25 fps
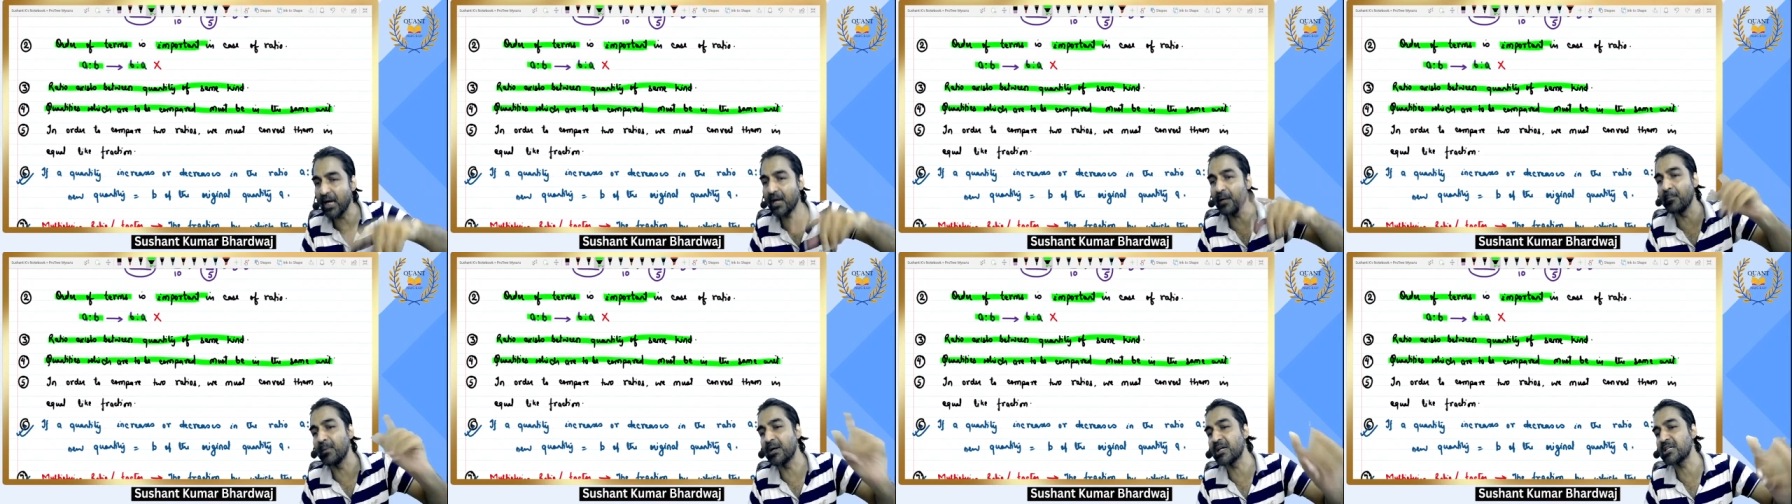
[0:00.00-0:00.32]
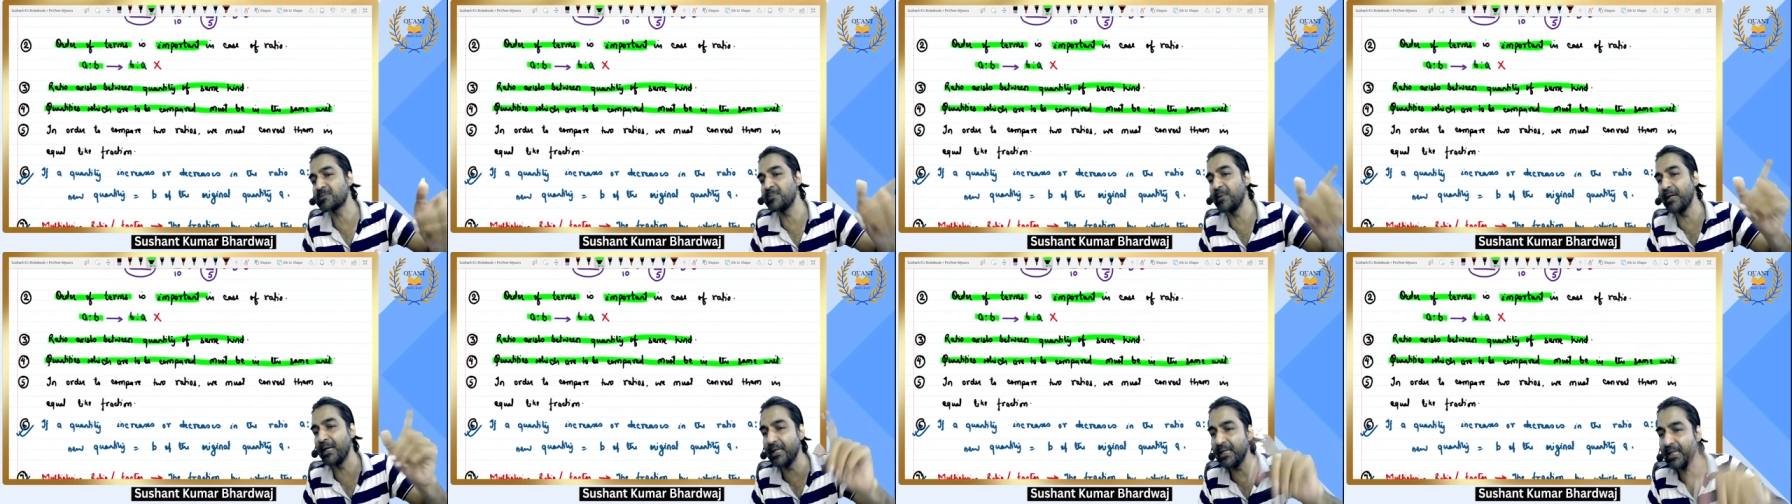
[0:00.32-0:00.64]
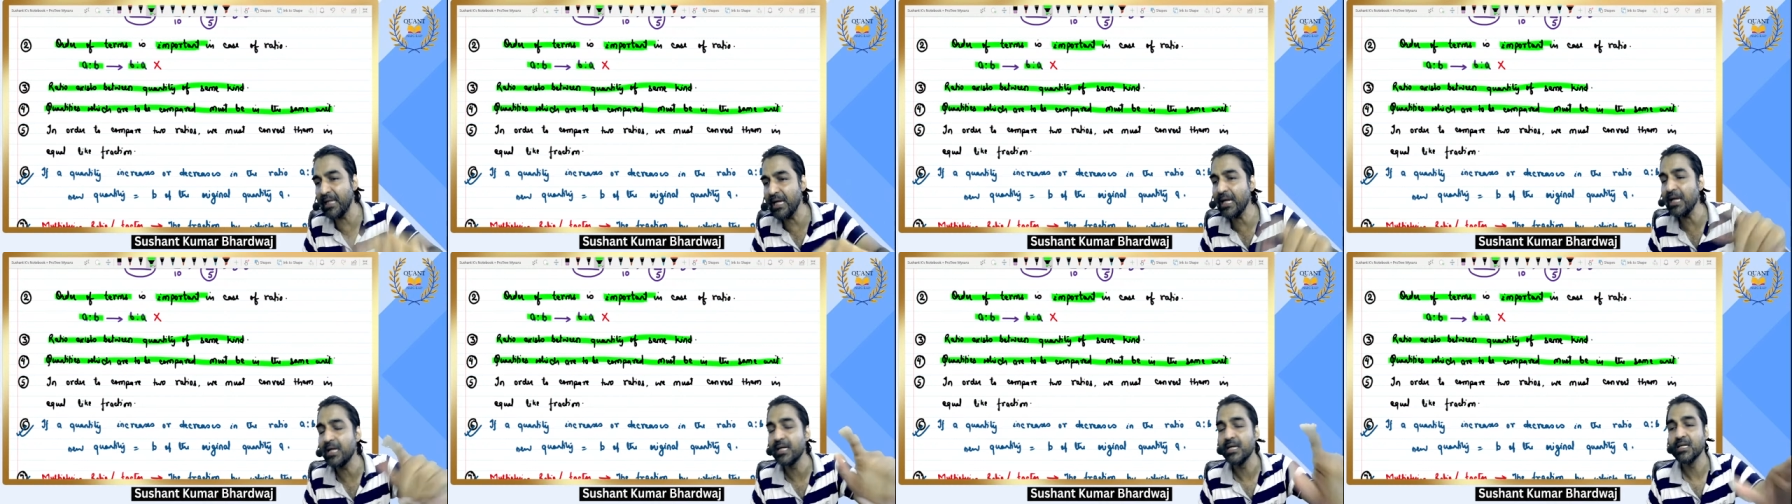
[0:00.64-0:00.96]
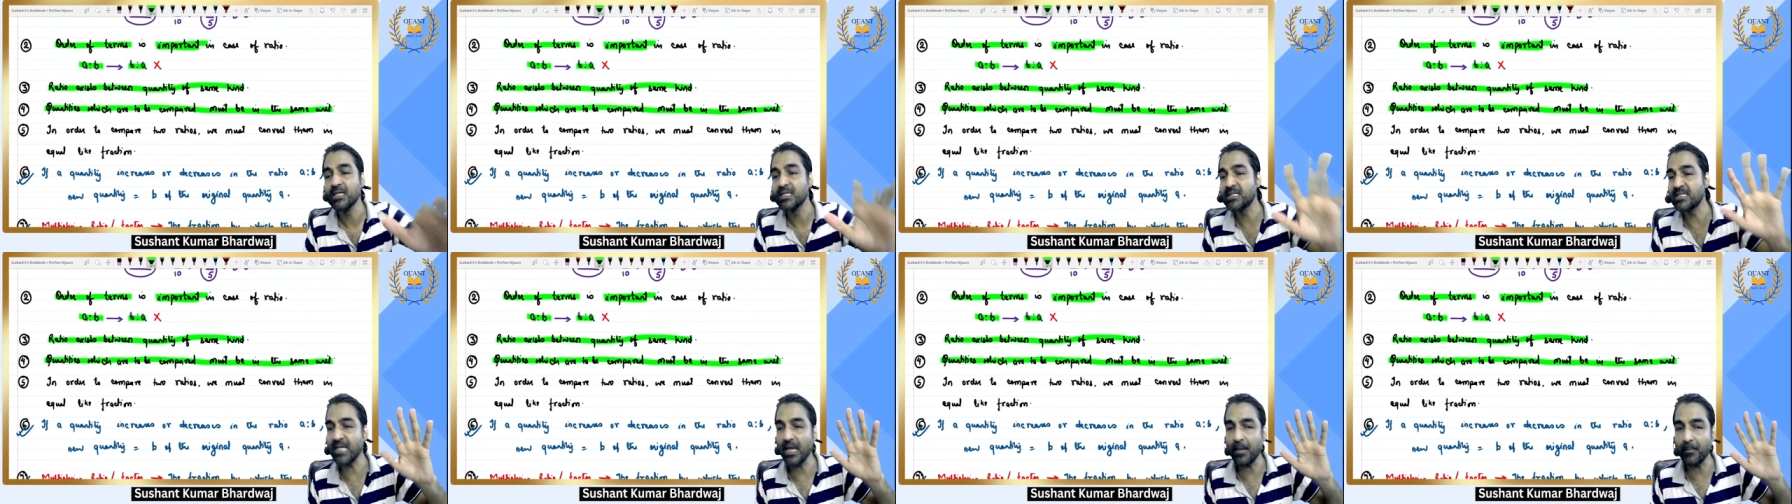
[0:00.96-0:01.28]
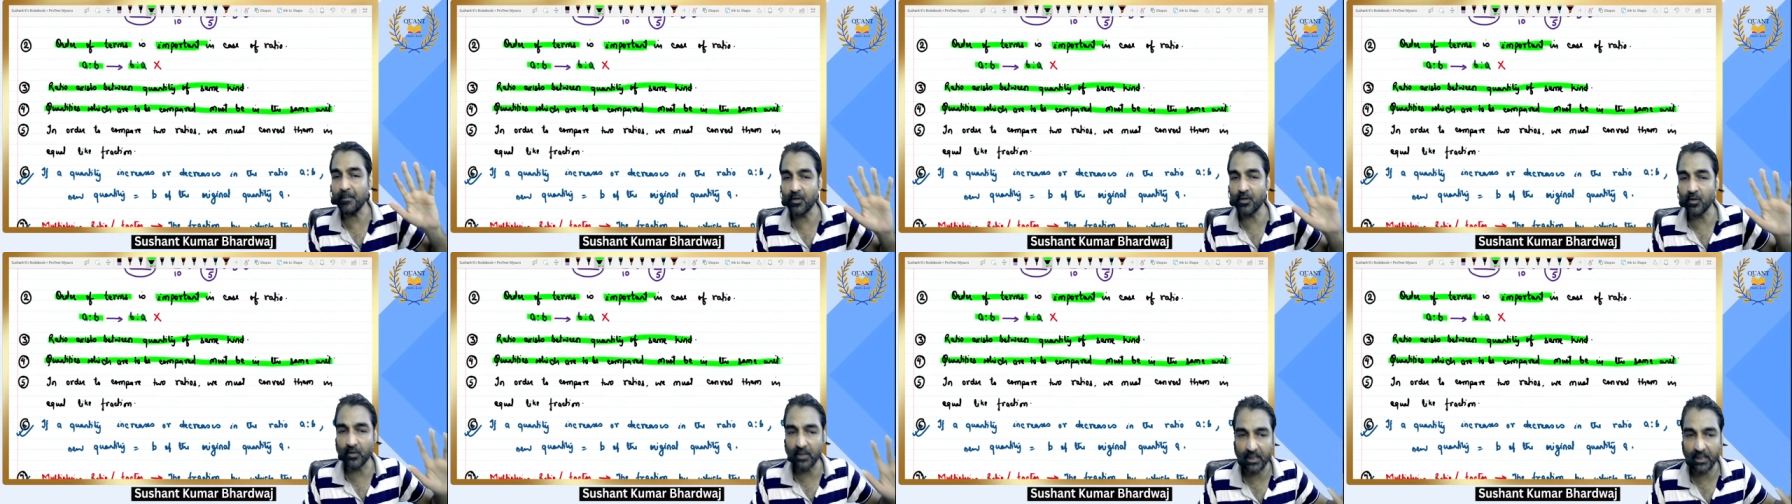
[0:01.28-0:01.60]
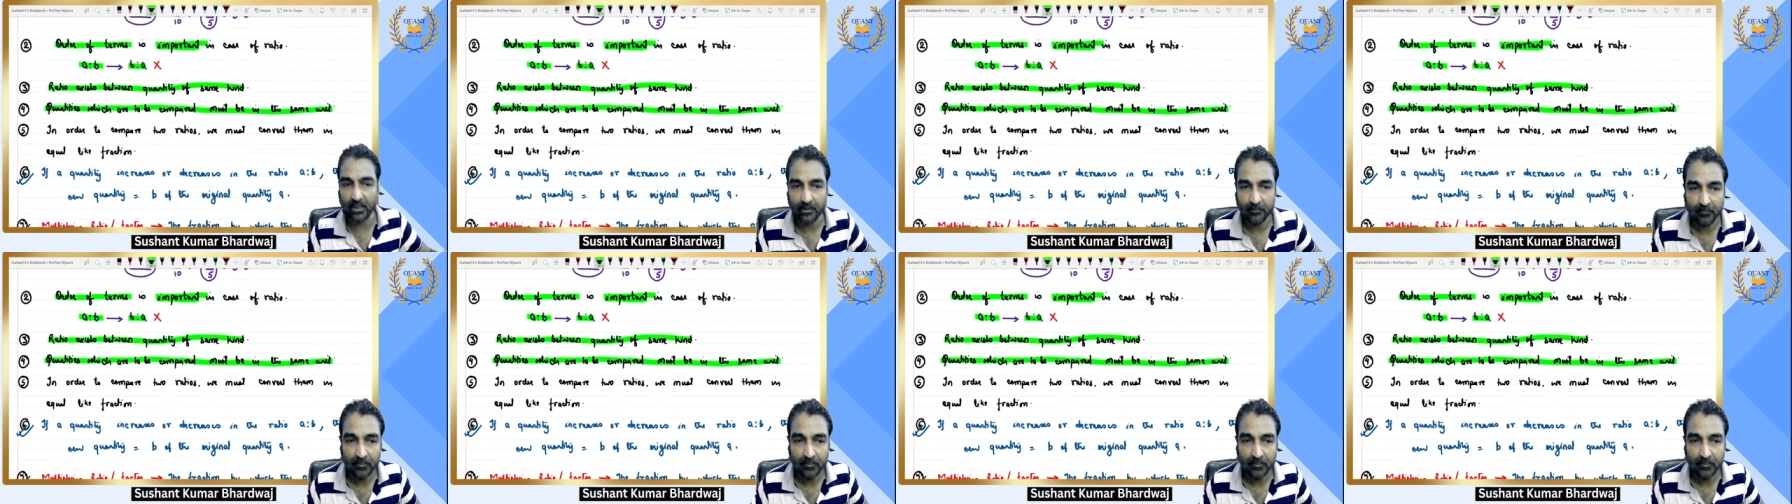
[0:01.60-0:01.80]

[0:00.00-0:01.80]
must be in the same unit.